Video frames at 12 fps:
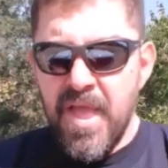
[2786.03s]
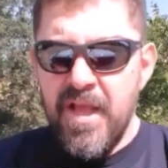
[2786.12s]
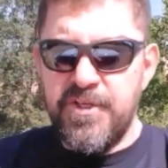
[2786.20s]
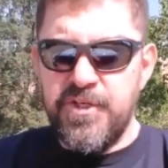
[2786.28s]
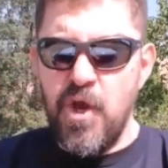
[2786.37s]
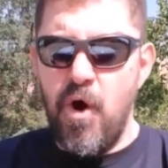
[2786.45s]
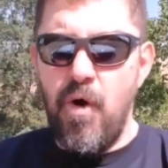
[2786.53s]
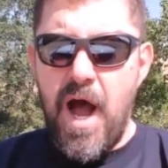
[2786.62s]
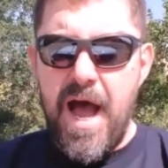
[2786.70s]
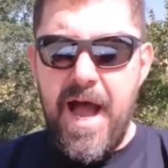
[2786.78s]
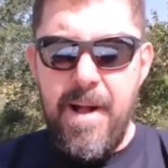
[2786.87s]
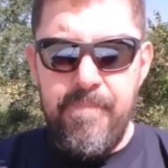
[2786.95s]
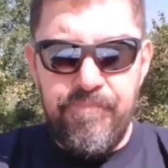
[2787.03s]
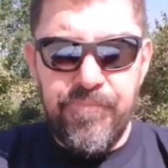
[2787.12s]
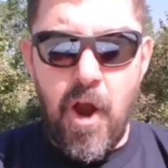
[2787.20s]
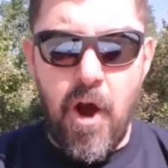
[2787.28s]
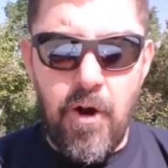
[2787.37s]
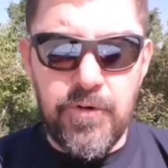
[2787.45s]
So, um,
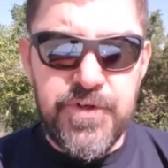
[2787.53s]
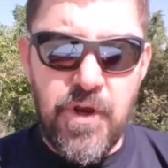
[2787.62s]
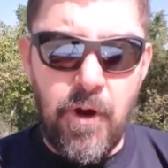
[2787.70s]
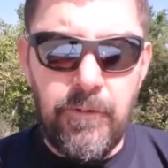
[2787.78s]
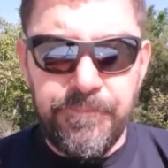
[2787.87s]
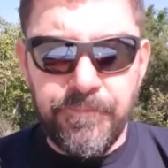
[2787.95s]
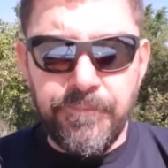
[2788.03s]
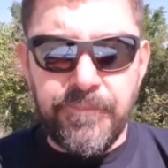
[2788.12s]
also,